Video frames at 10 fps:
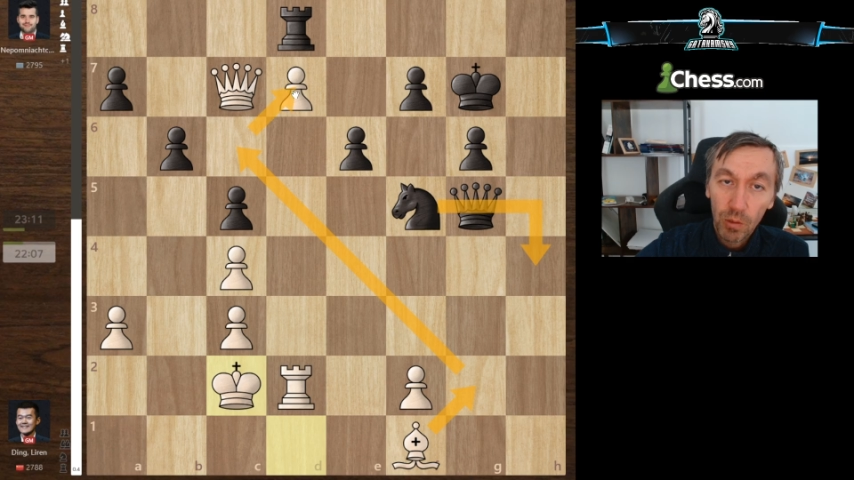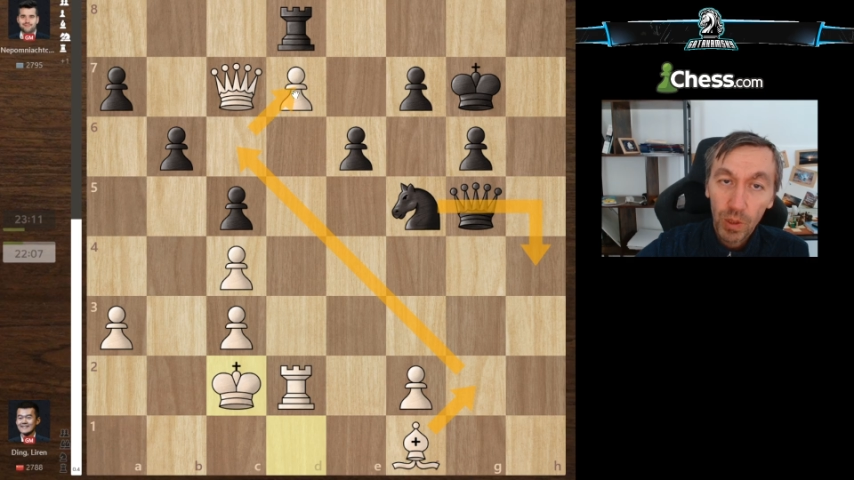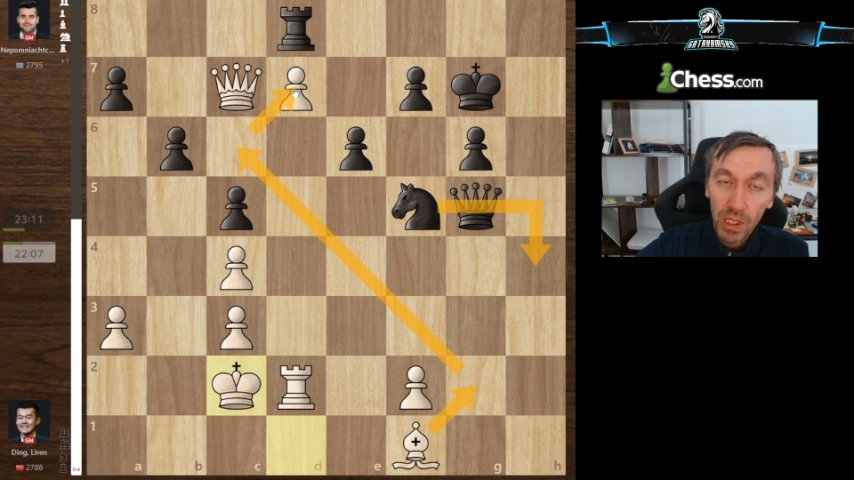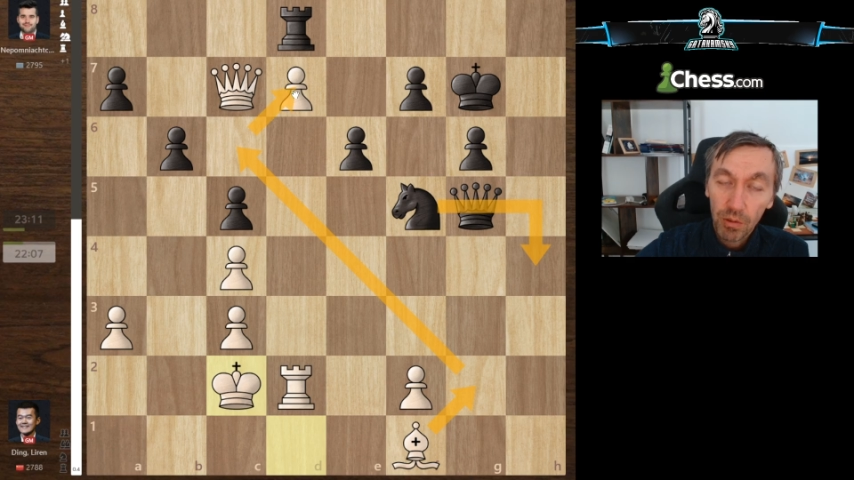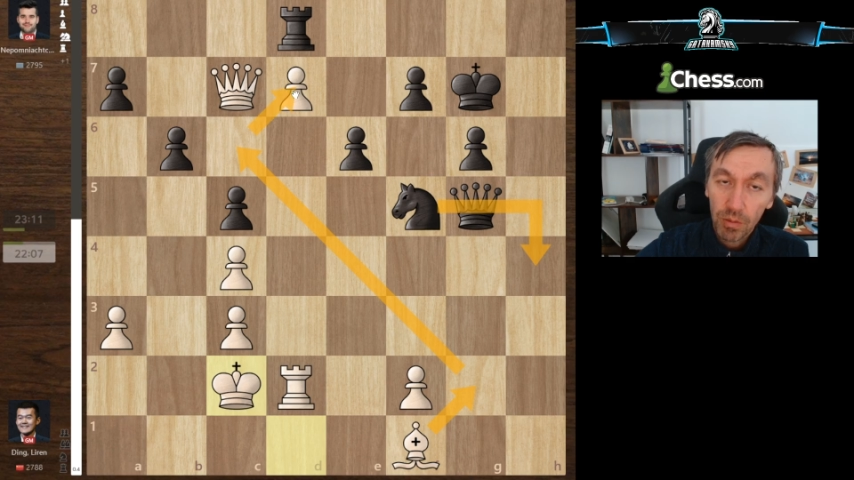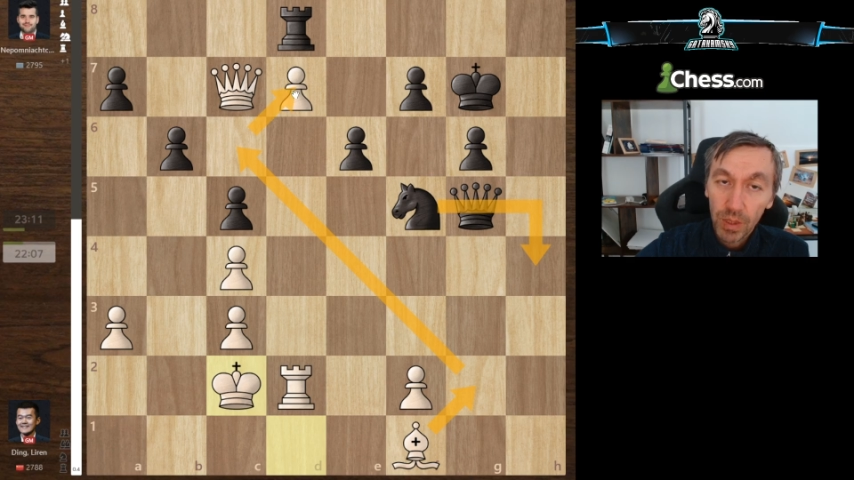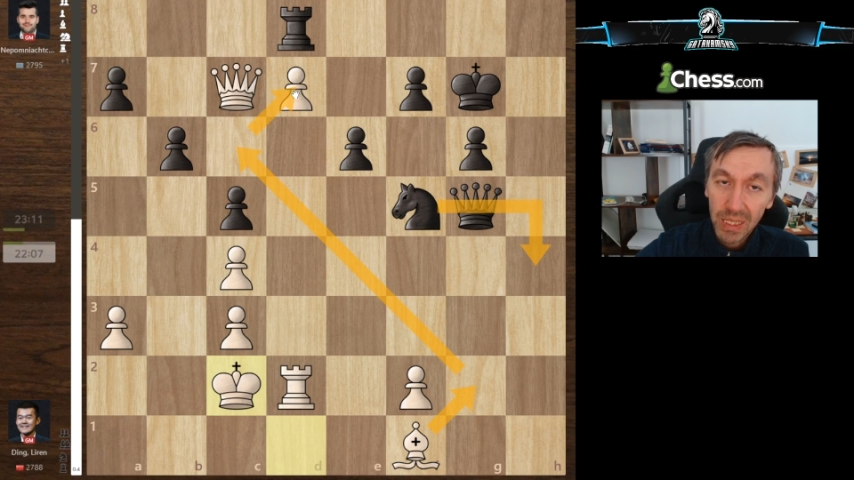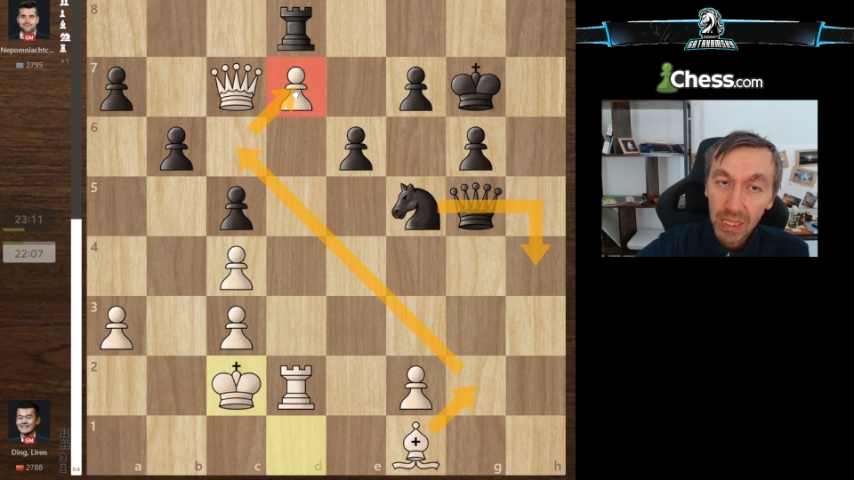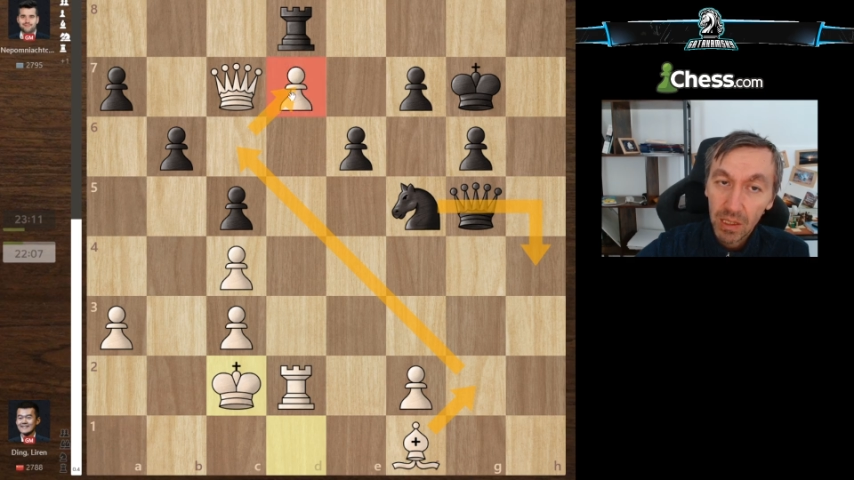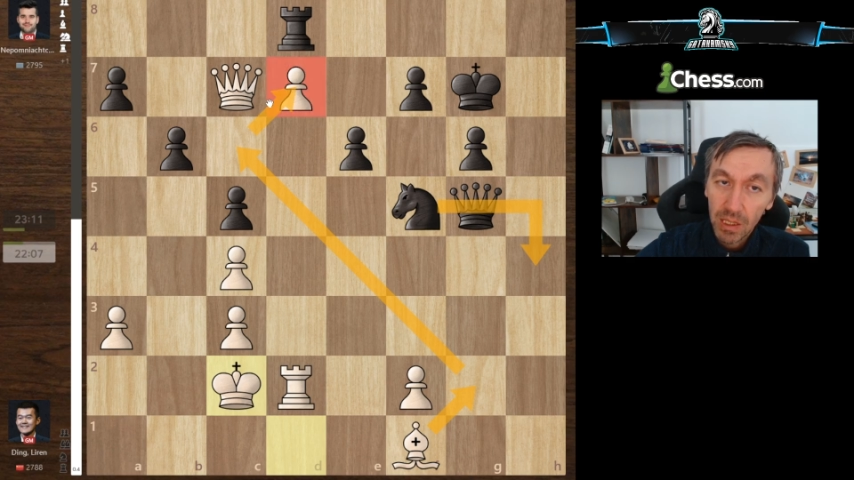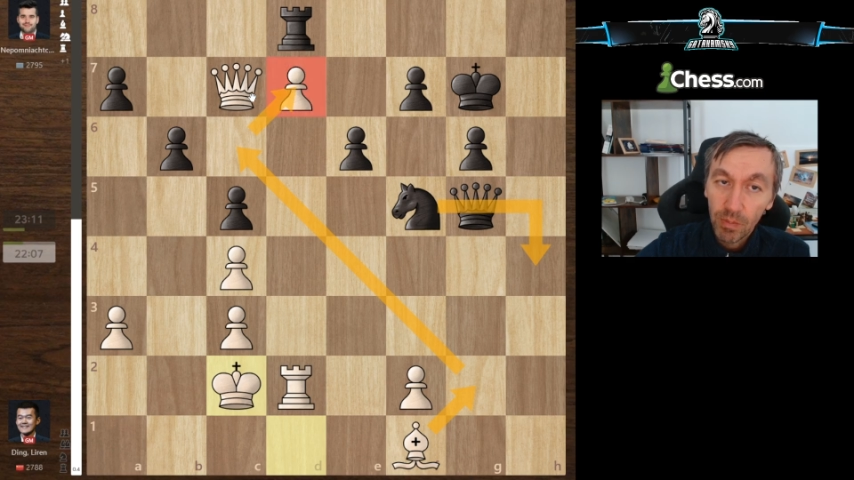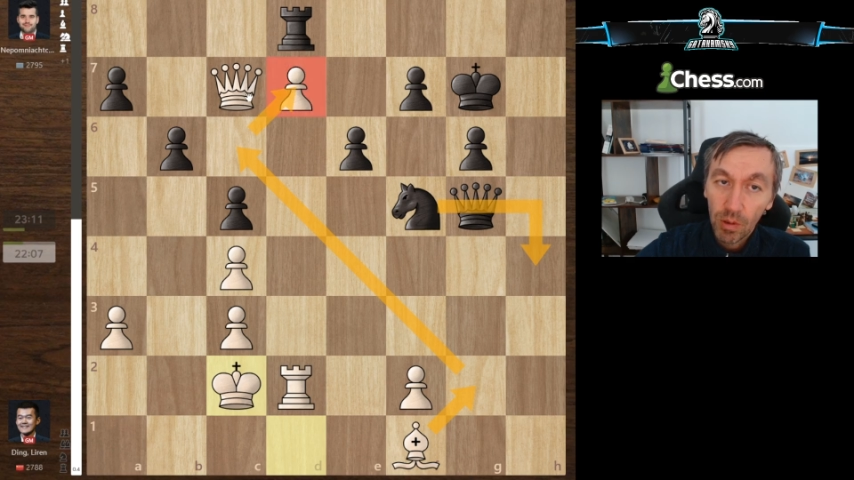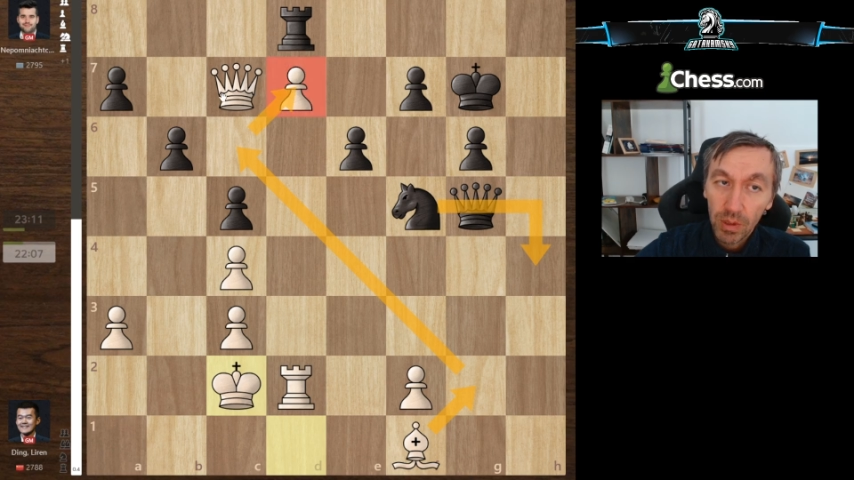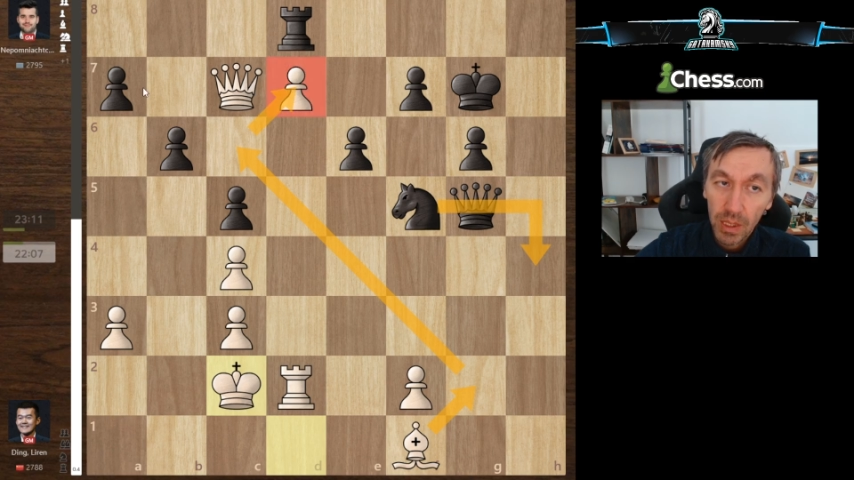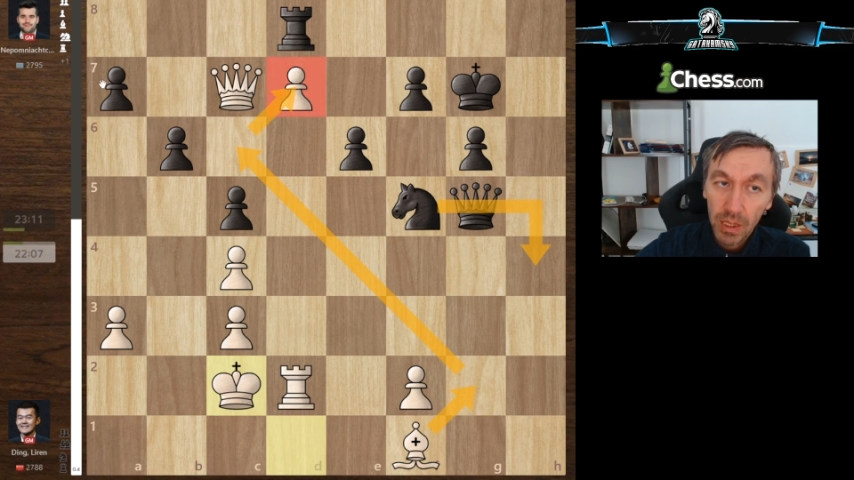where he will protect this pawn